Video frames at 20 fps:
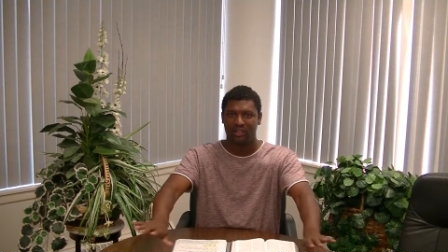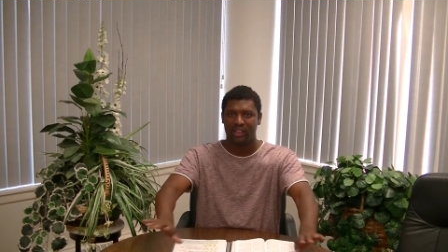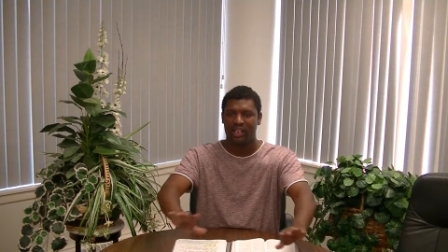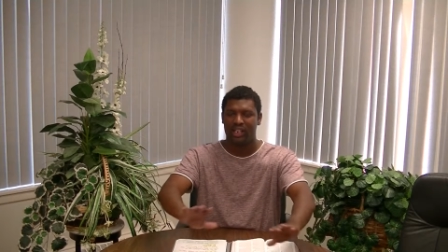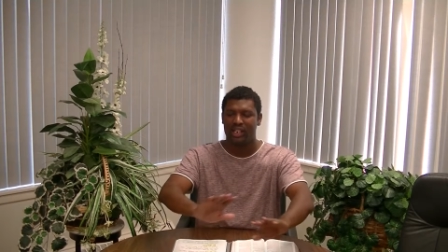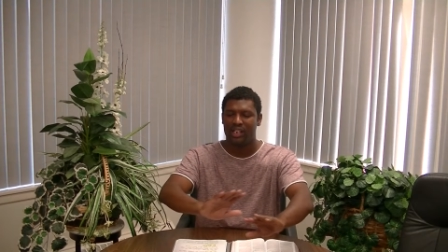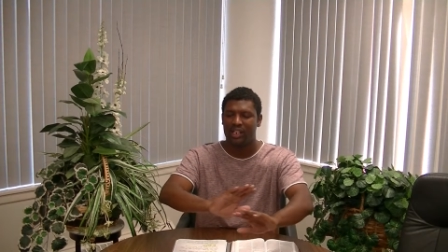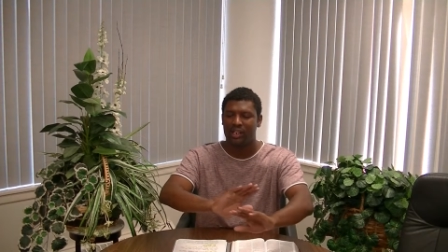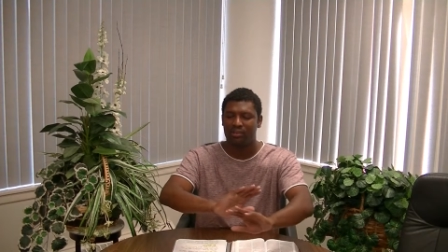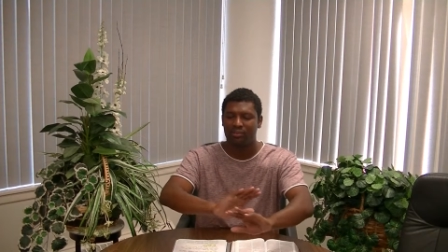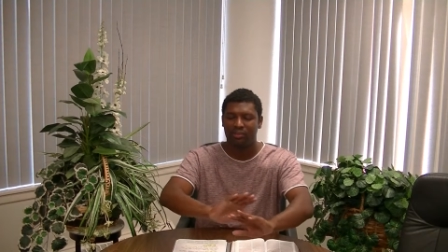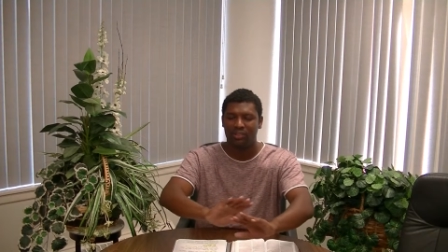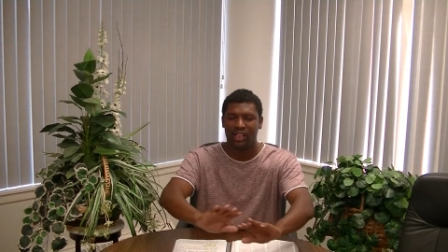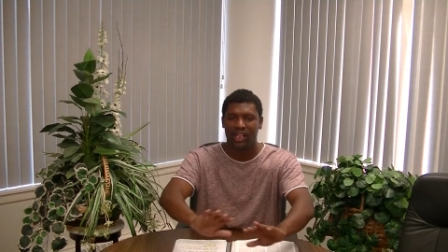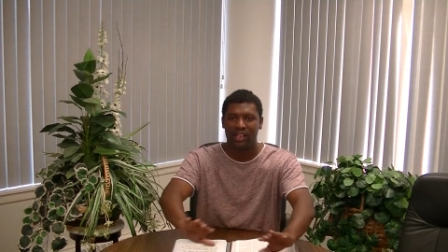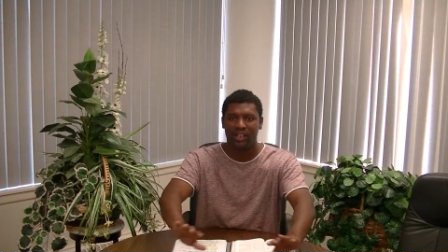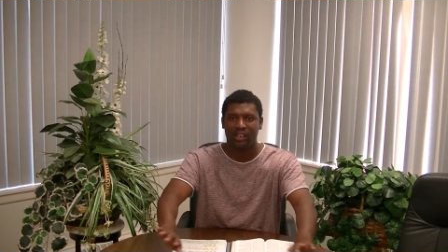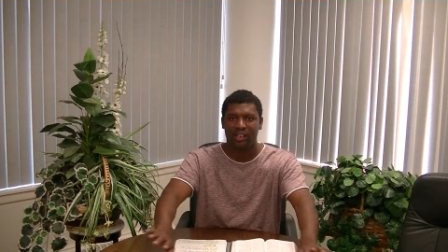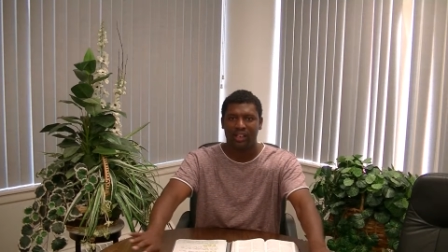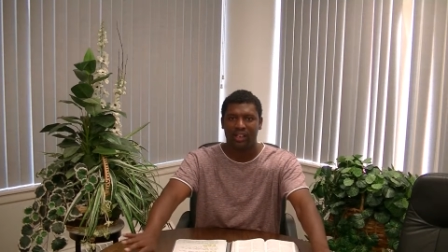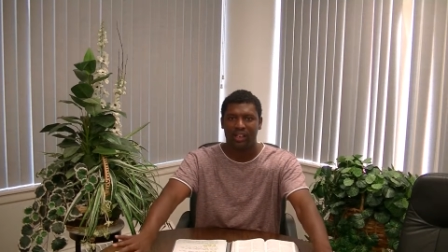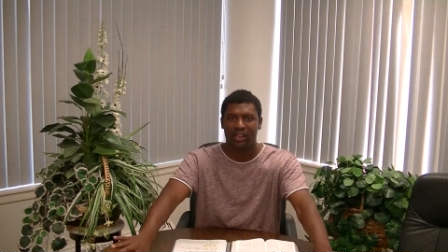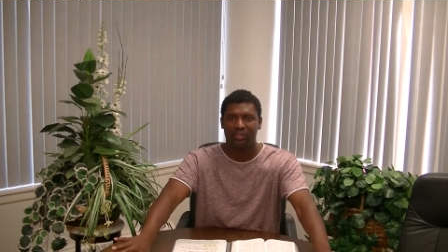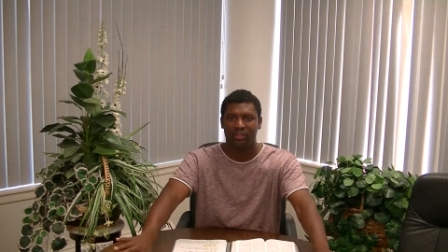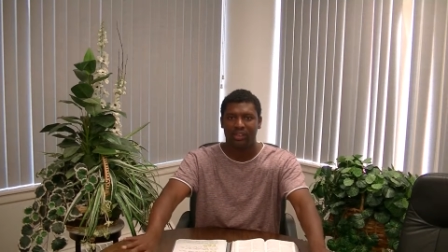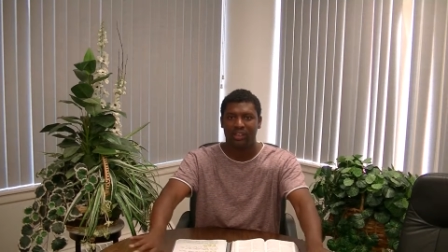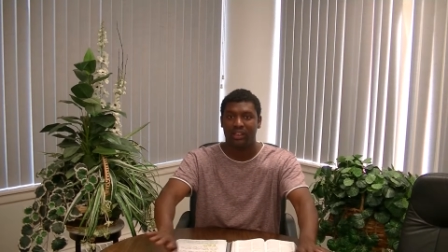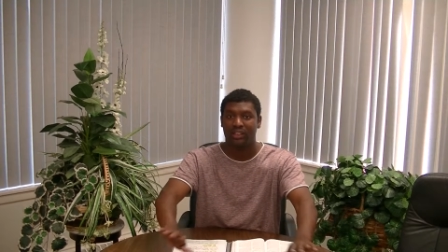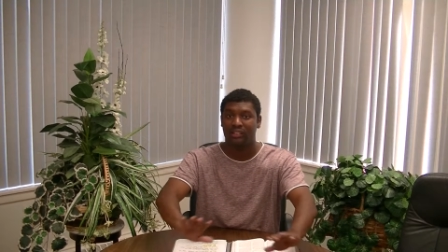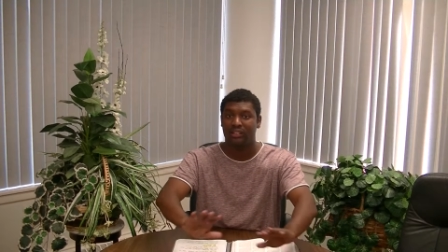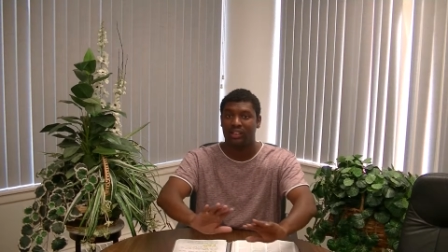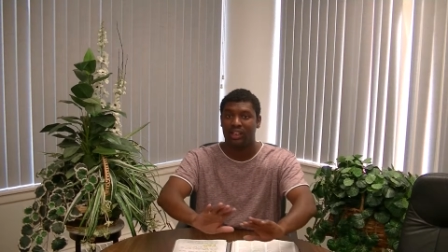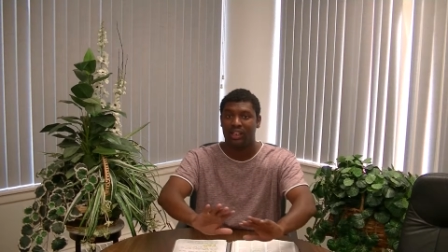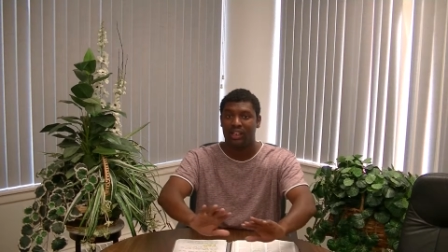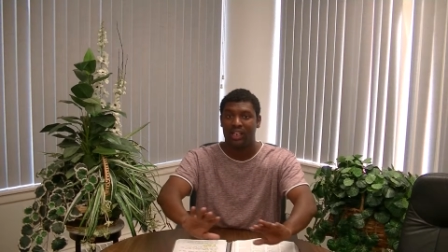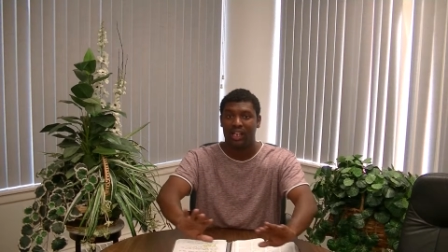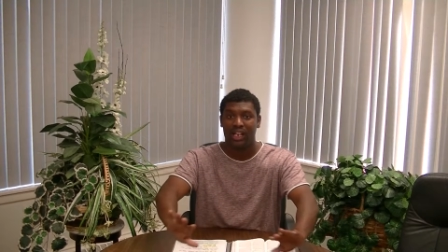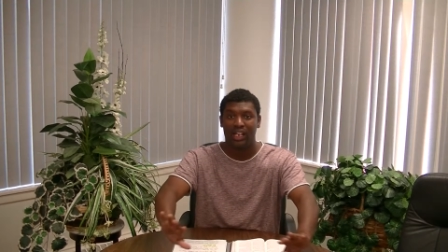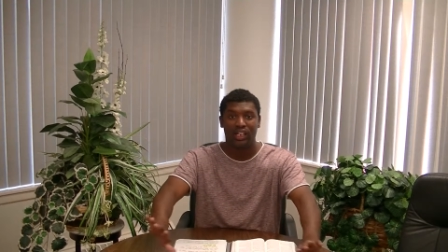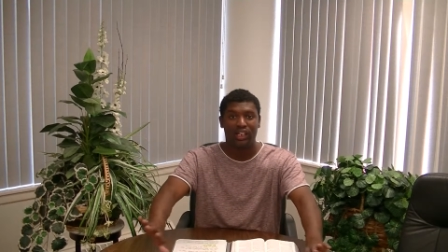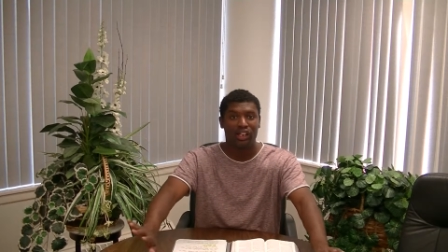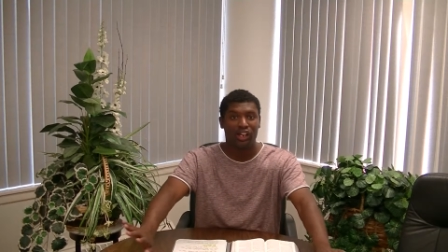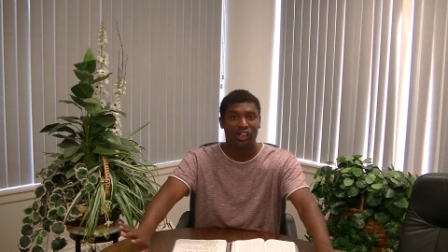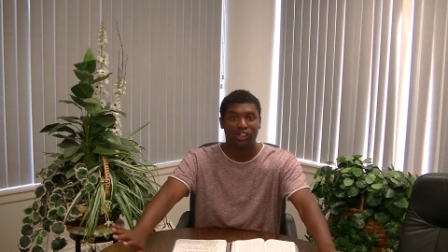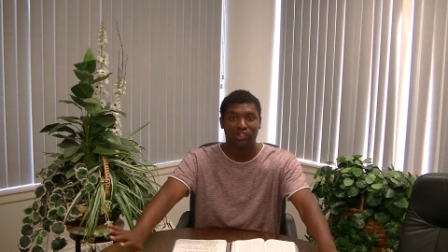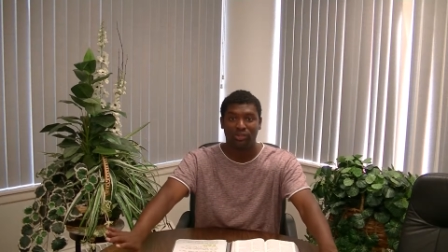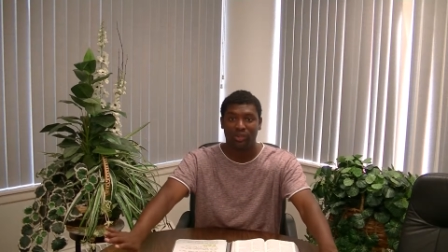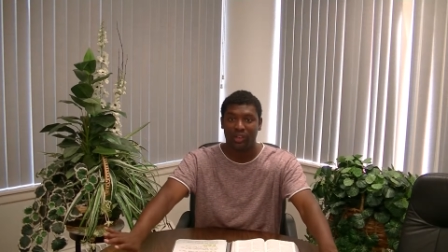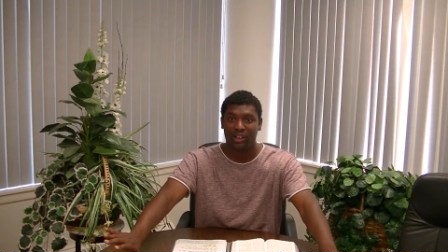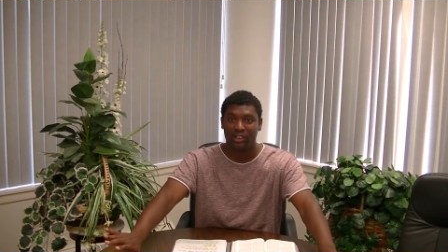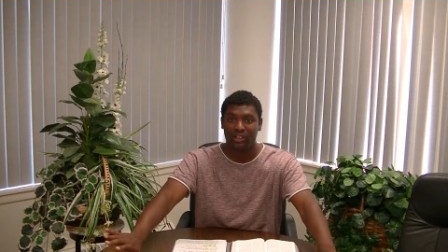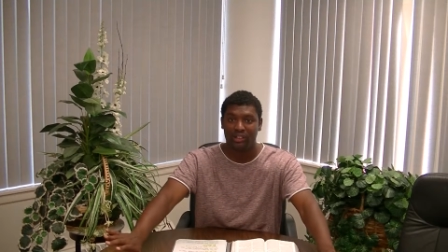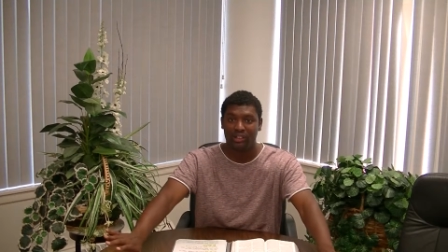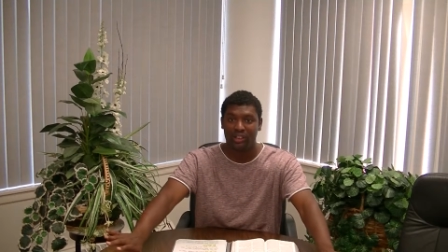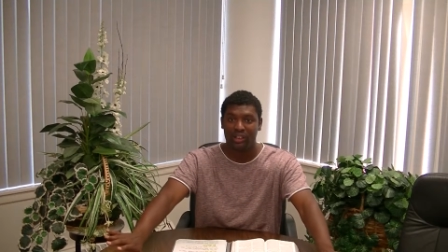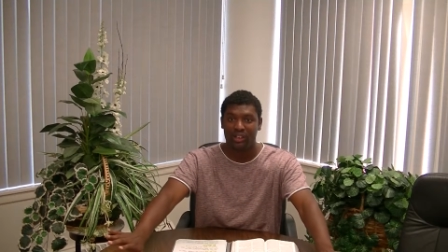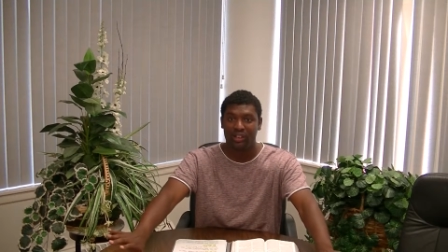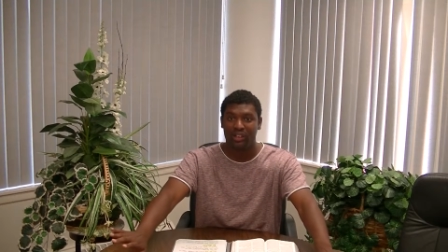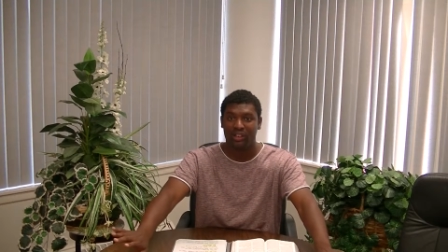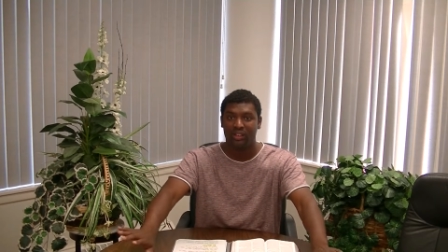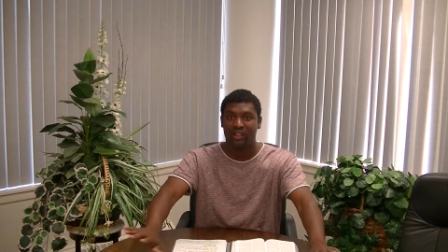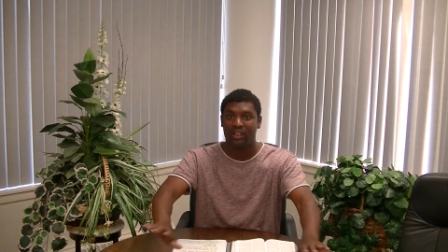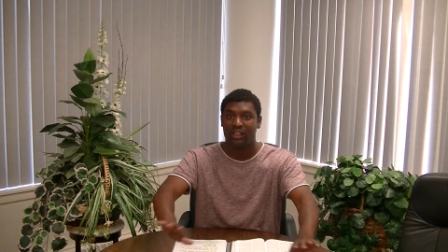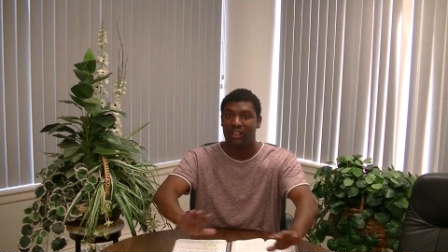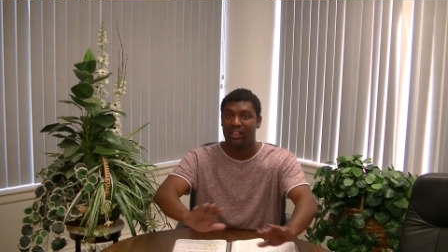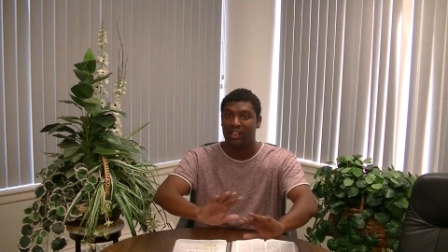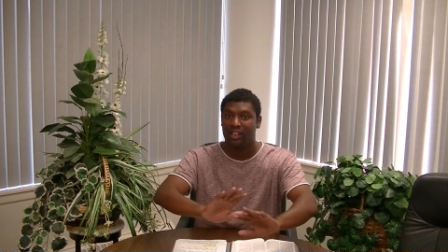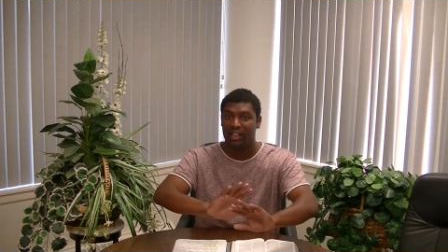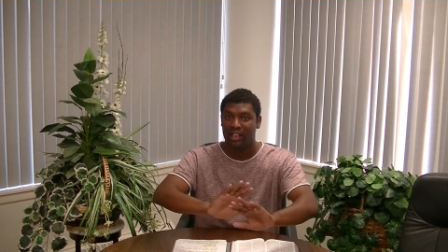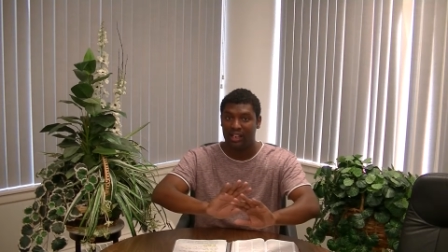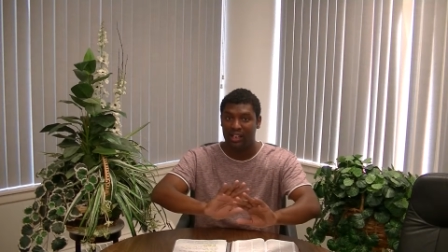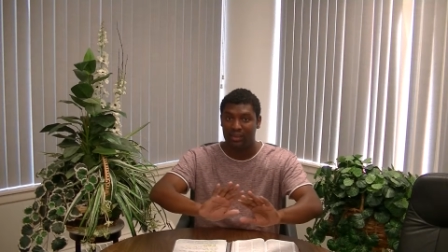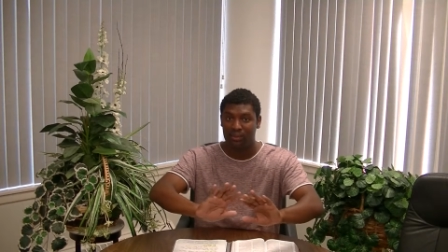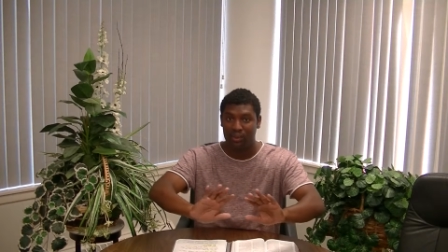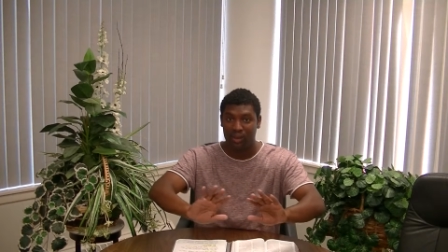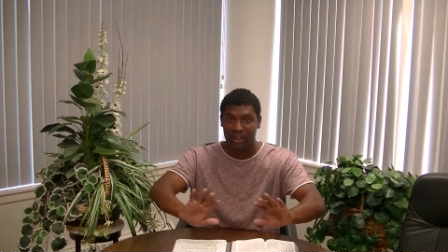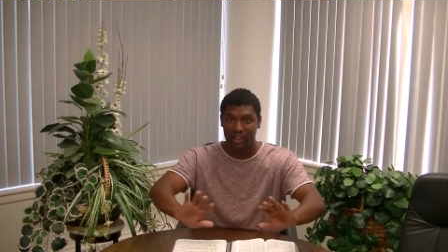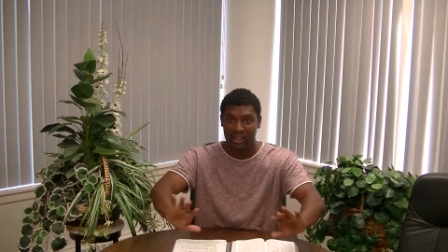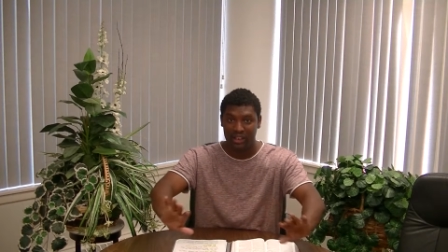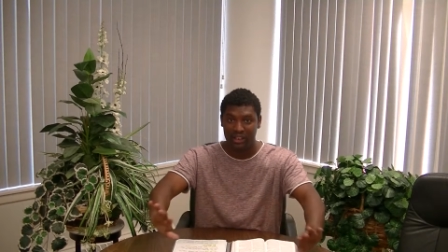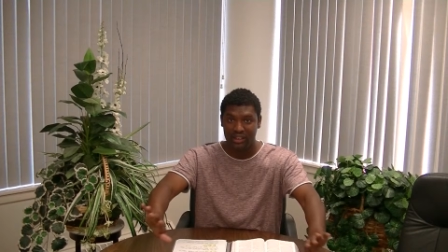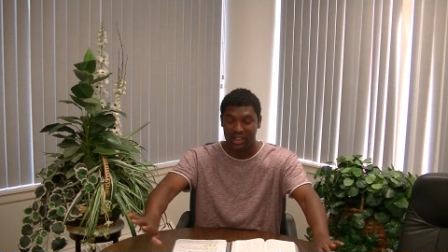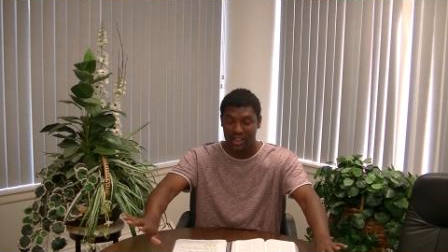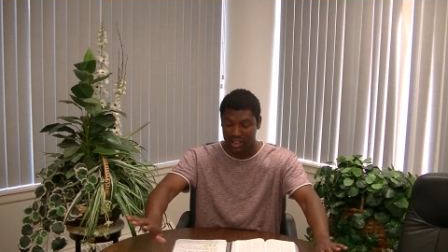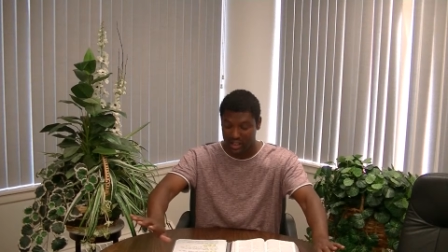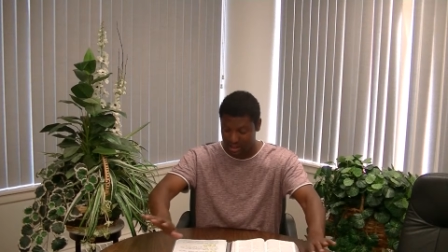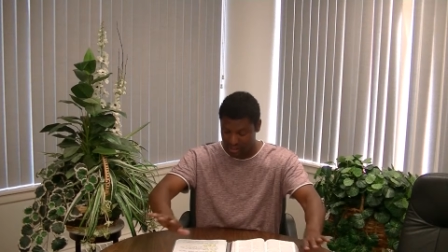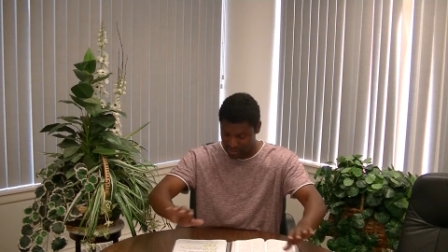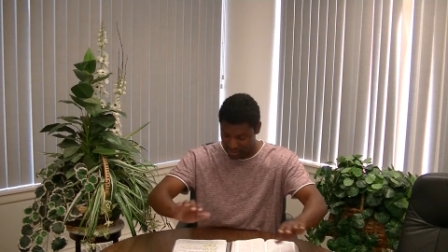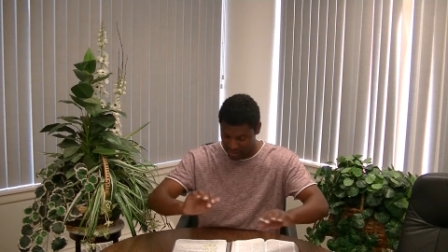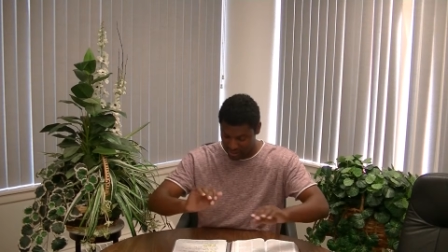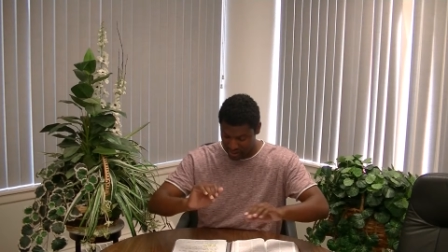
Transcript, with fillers: Let Him take care of it because He knows what He's doing and he, what He does,